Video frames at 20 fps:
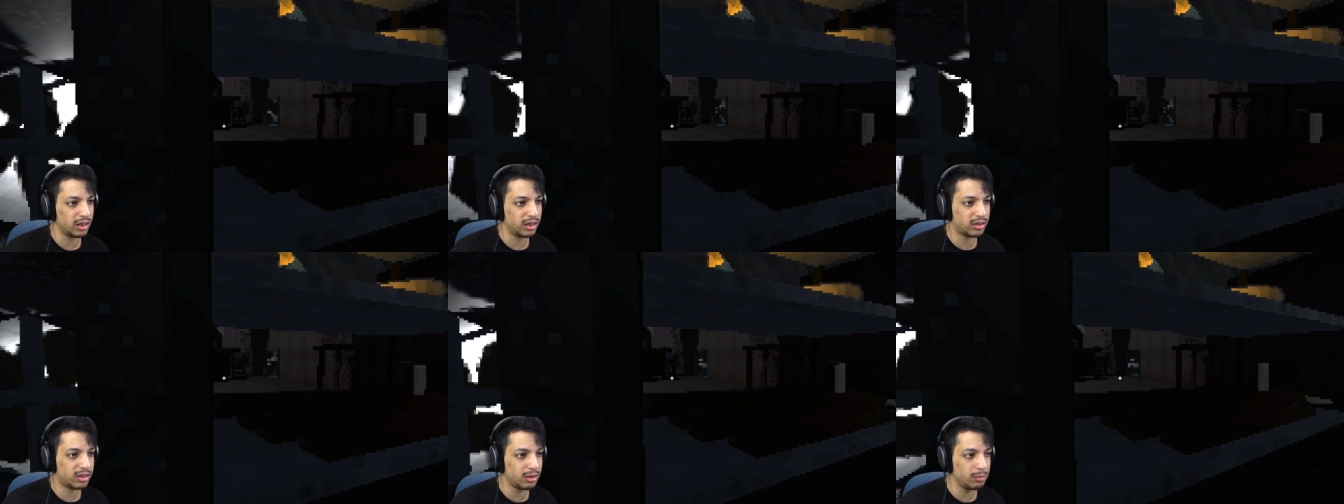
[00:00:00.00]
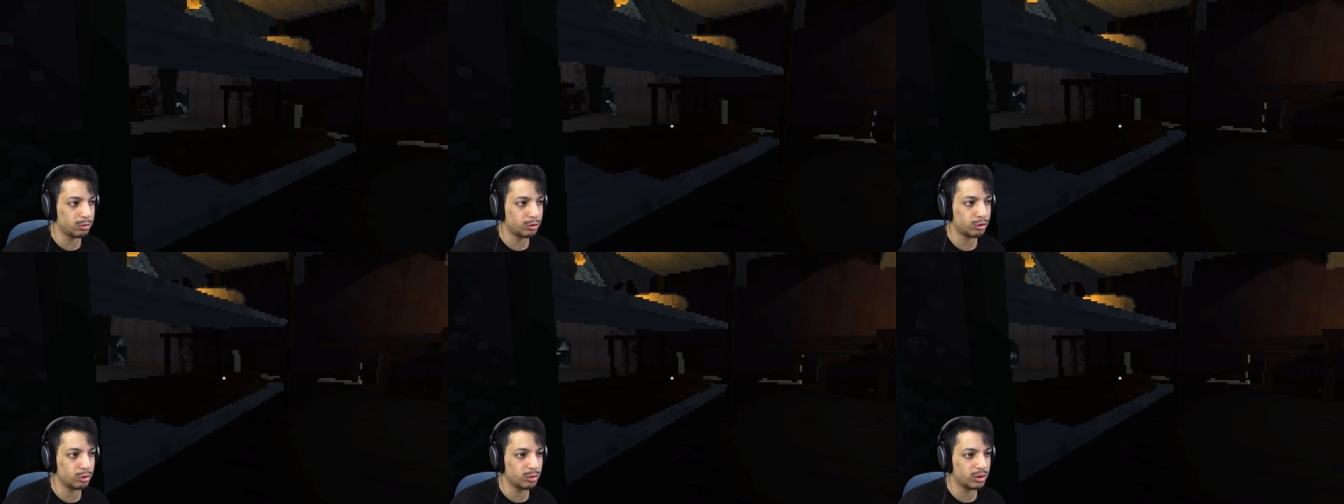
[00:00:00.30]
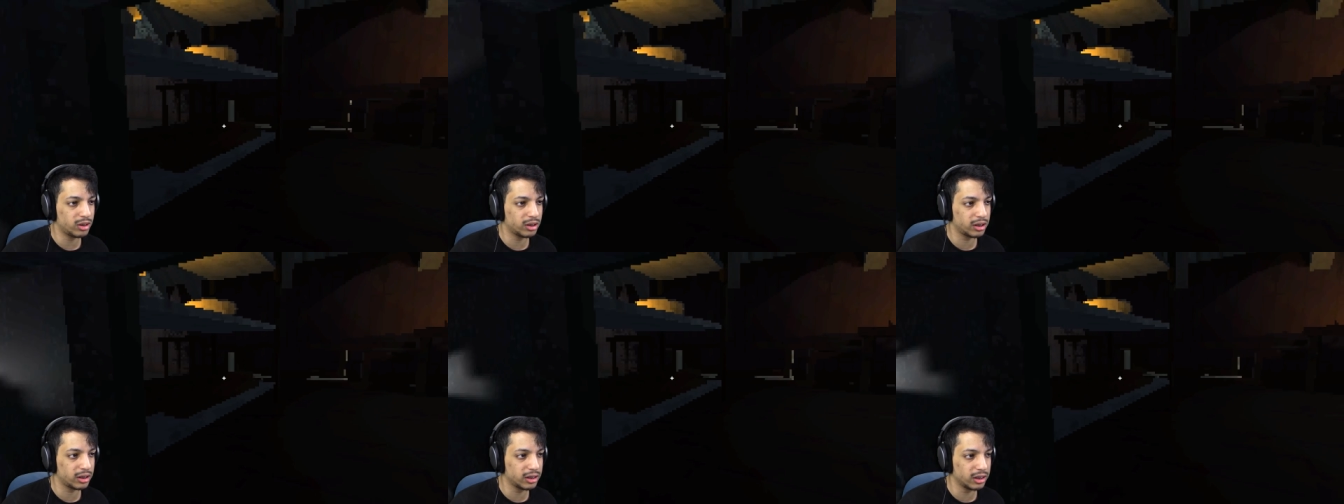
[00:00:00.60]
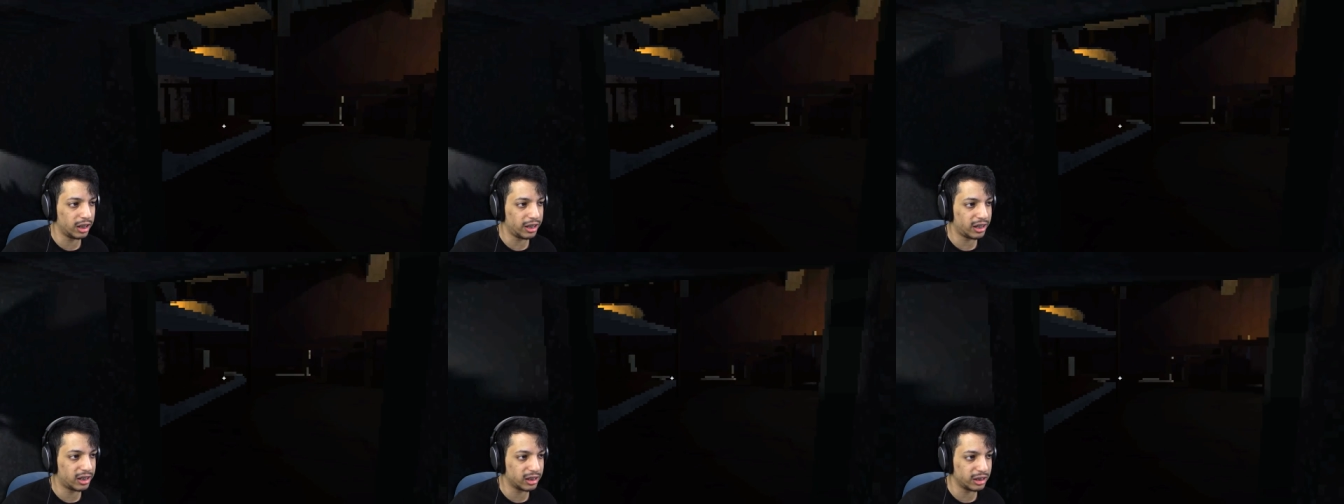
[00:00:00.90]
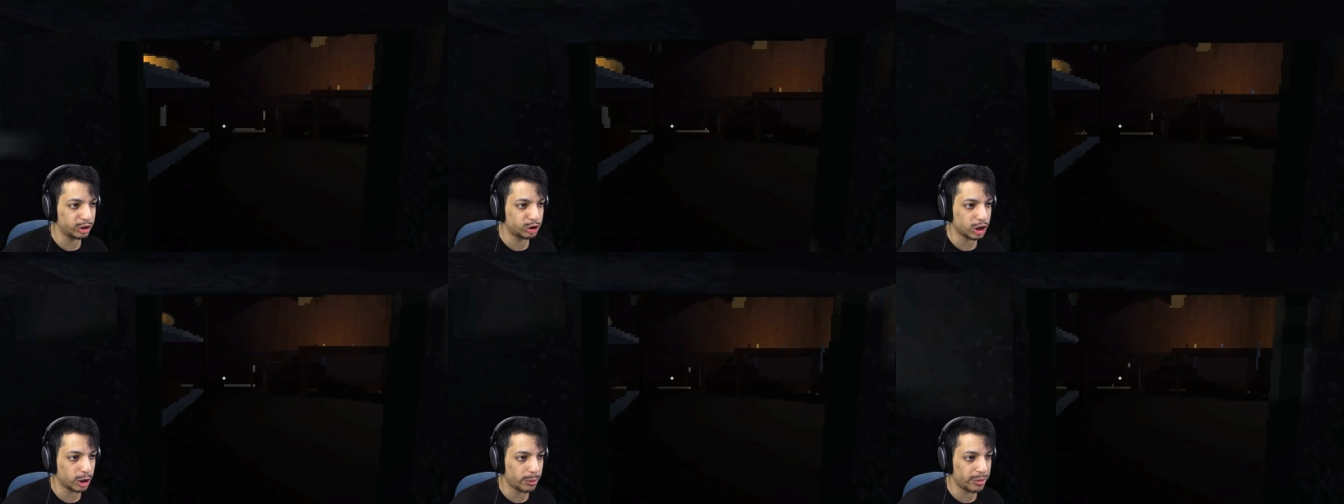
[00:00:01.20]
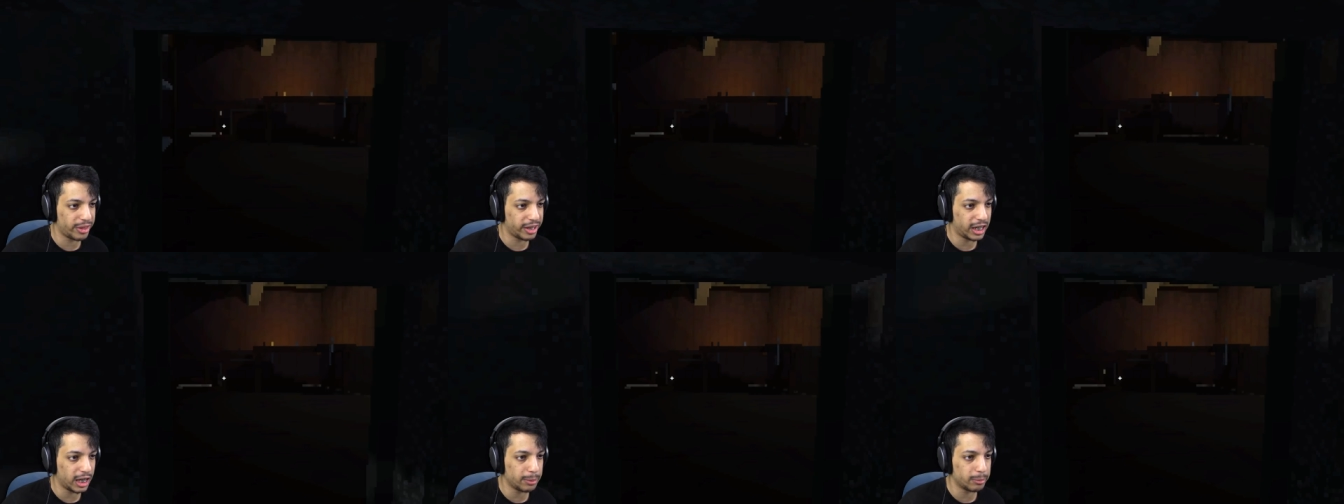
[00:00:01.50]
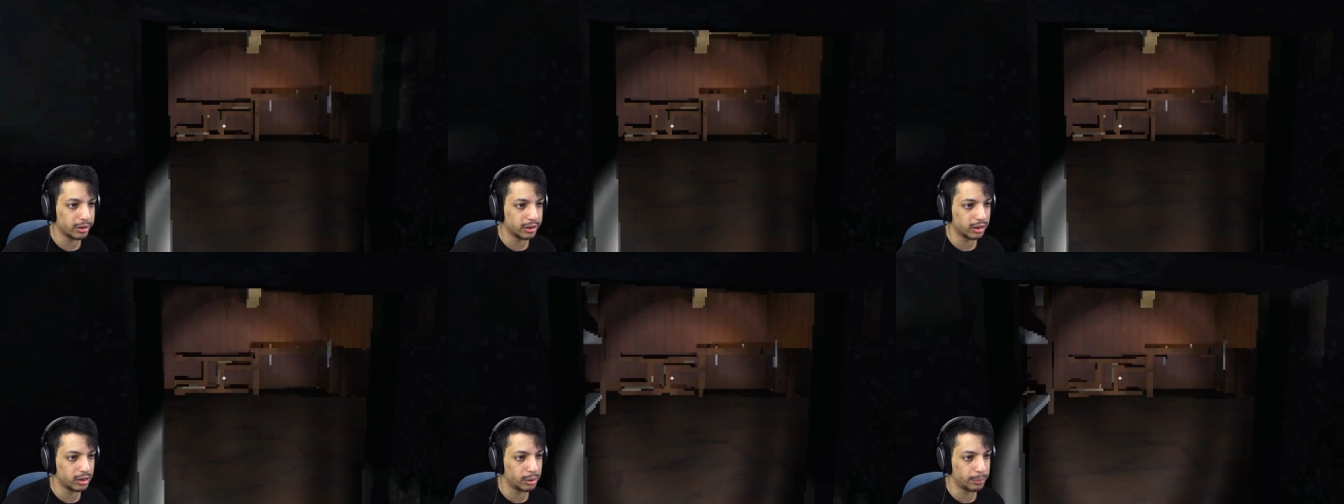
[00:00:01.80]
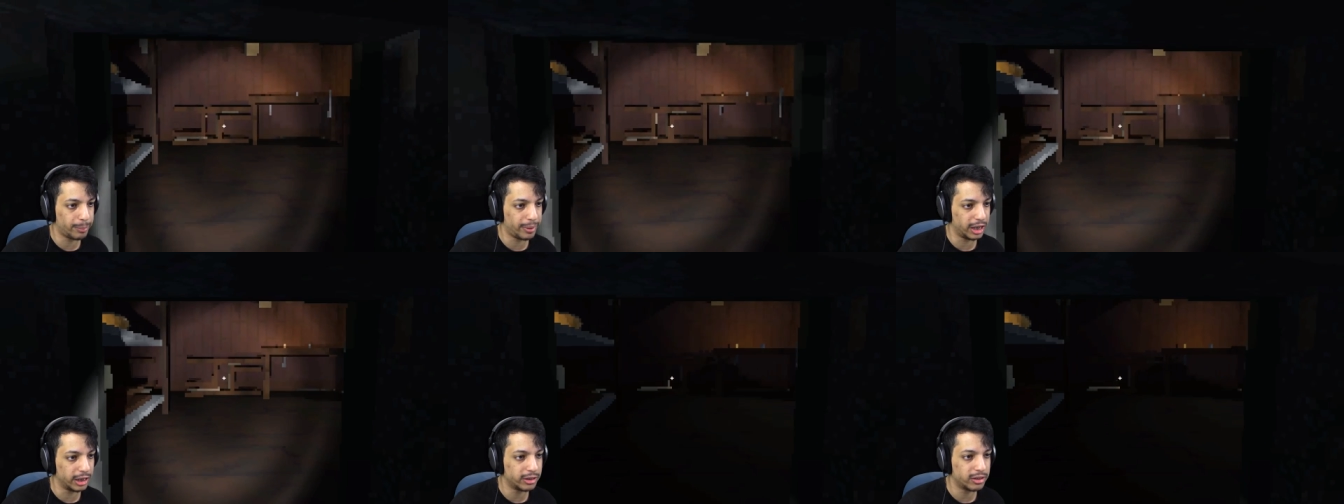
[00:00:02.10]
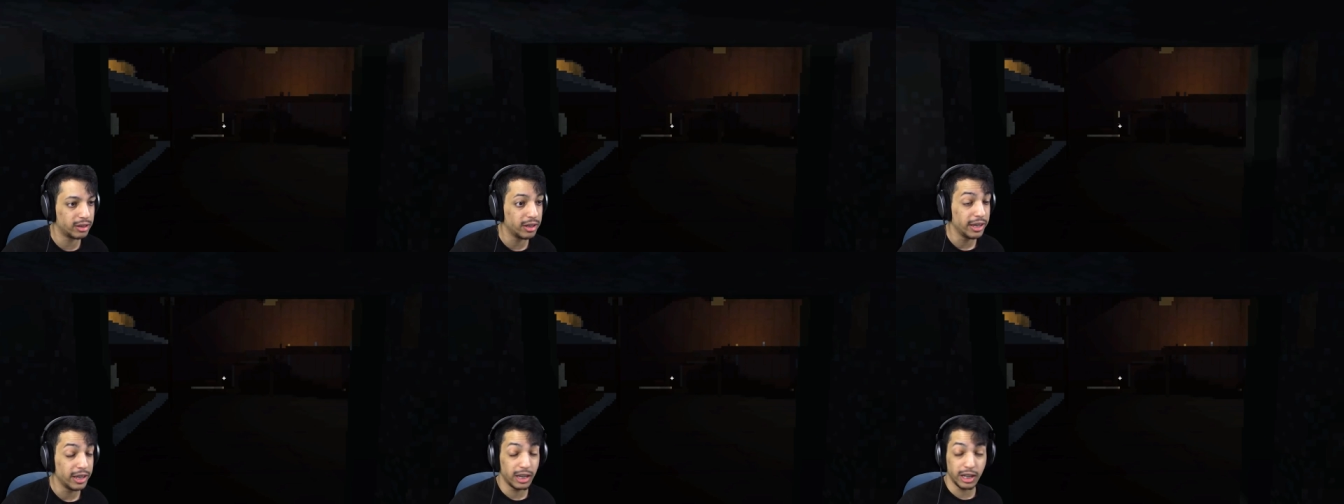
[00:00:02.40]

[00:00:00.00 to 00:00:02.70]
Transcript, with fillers: It seems to, like, glitch out the game a little bit.